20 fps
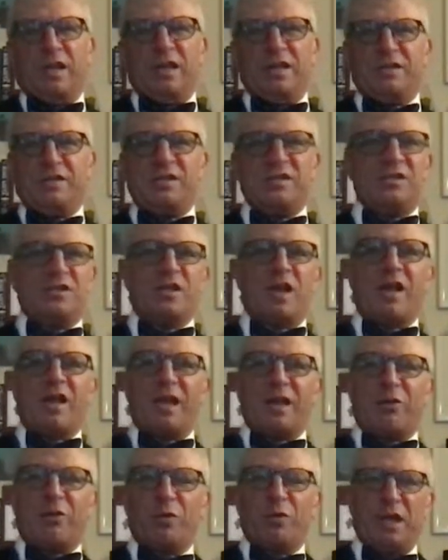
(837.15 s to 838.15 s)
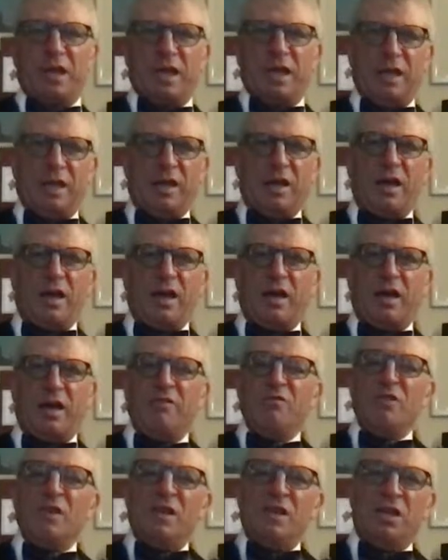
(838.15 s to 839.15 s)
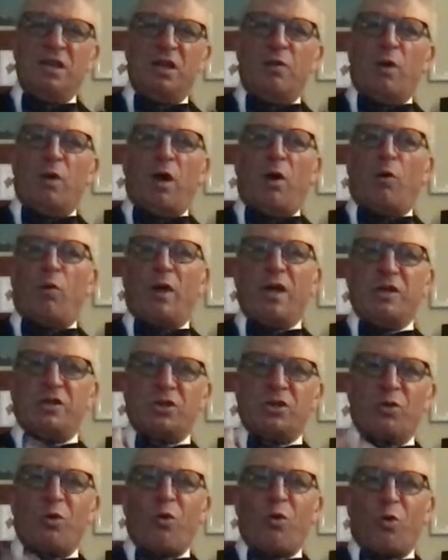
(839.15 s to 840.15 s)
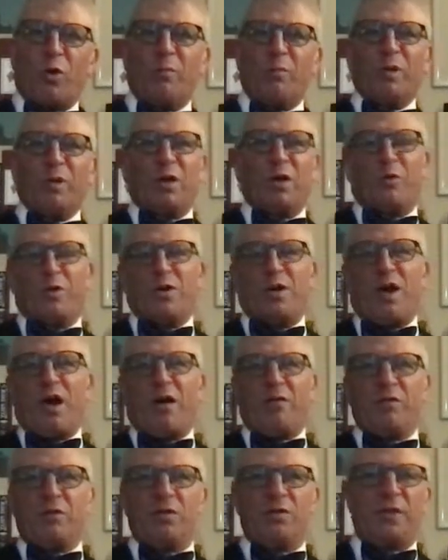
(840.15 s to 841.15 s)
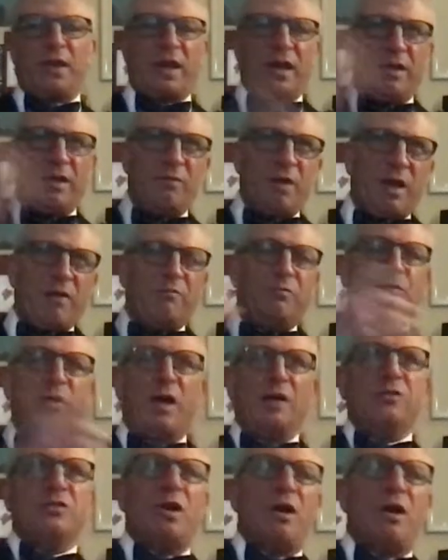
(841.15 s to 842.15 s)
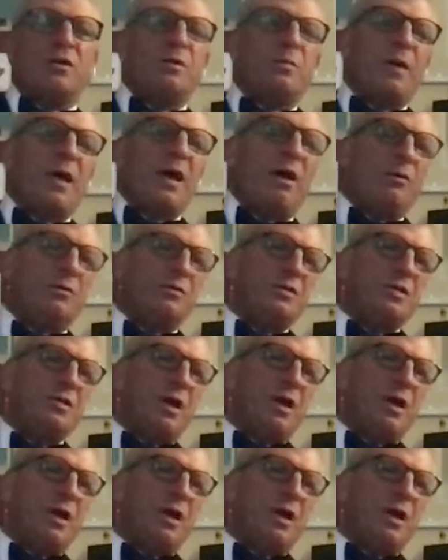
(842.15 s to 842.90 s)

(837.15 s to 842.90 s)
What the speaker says: It's not like reading a Horatio Hornblower novel that I talked about